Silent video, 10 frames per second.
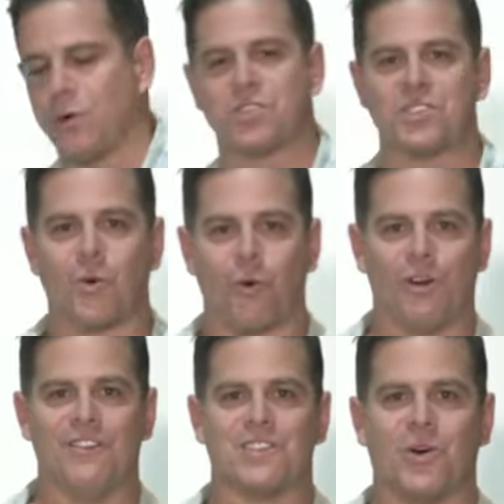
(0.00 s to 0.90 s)

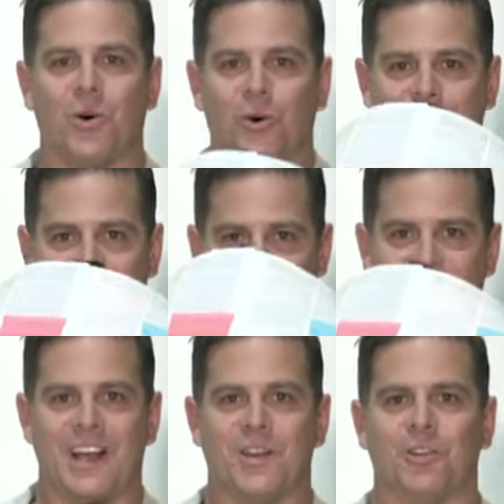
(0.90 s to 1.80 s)
story, this whole love
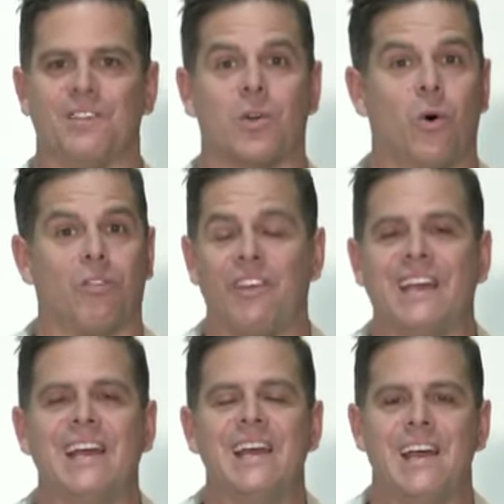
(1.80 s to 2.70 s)
letter, this whole
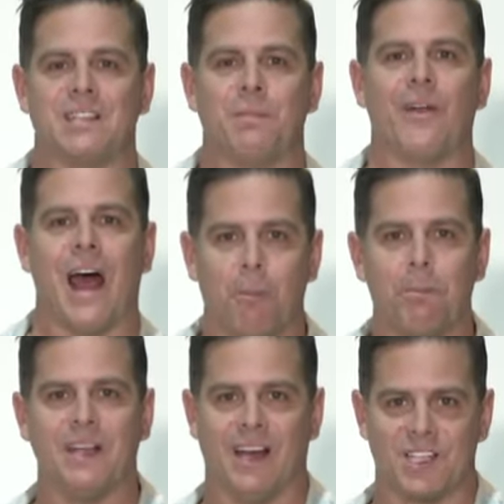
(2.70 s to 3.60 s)
thing is about
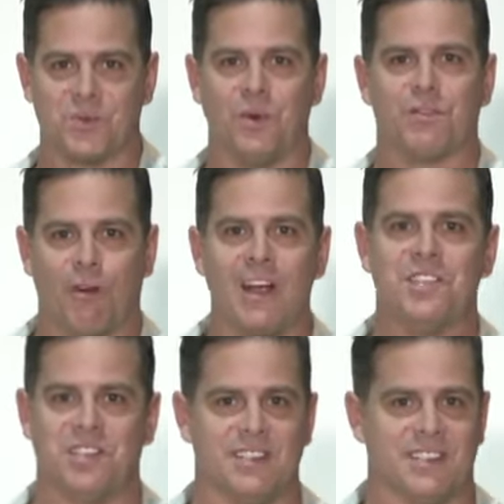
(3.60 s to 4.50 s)
helping us with
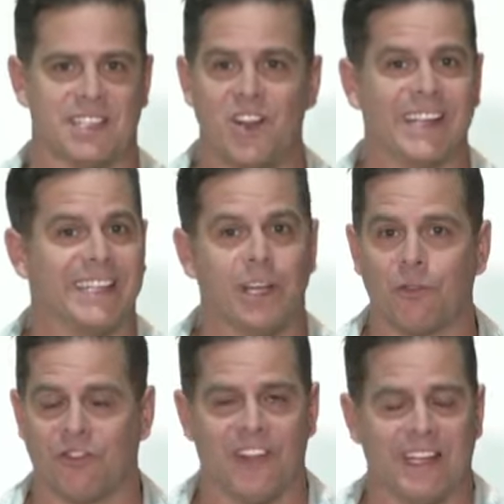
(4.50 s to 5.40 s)
righteousness. It's not a
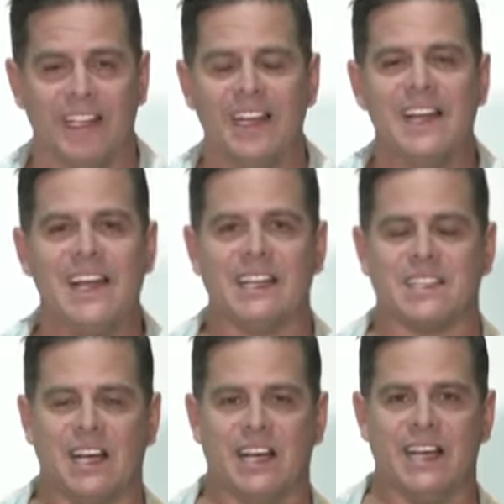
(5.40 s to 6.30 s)
guilt thing. It's
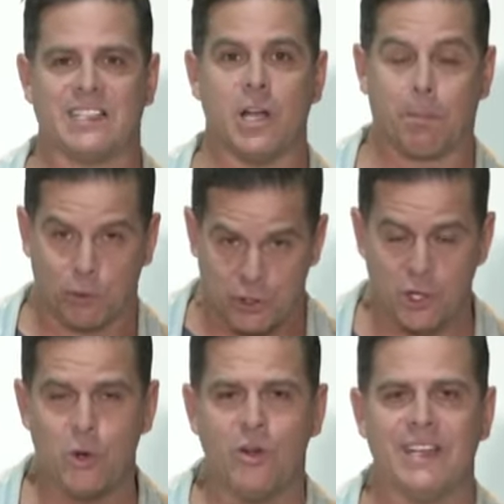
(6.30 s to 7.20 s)
an
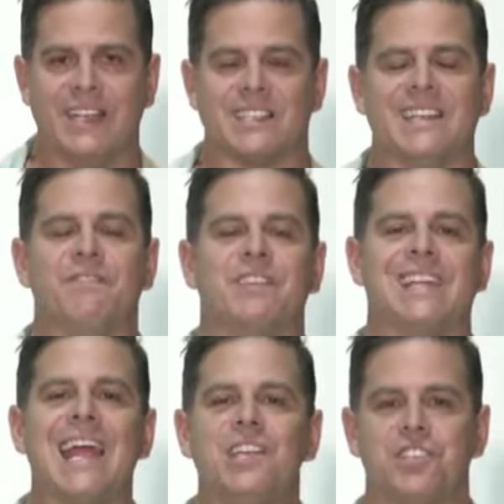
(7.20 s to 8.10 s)
opportunity. It's an
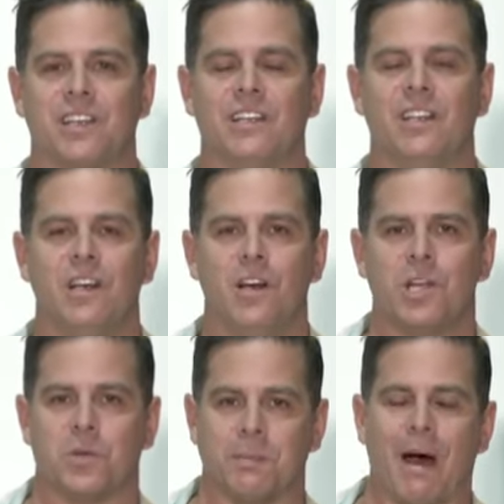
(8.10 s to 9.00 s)
invitation
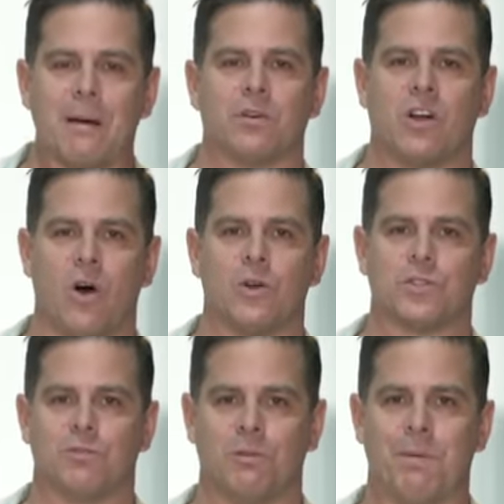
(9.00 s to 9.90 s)
to what the Bible
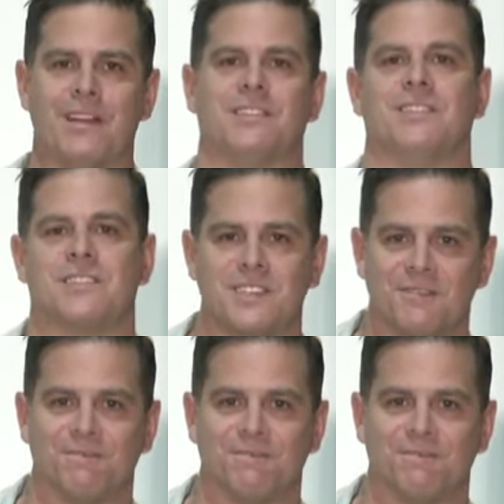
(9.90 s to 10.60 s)
calls repentance.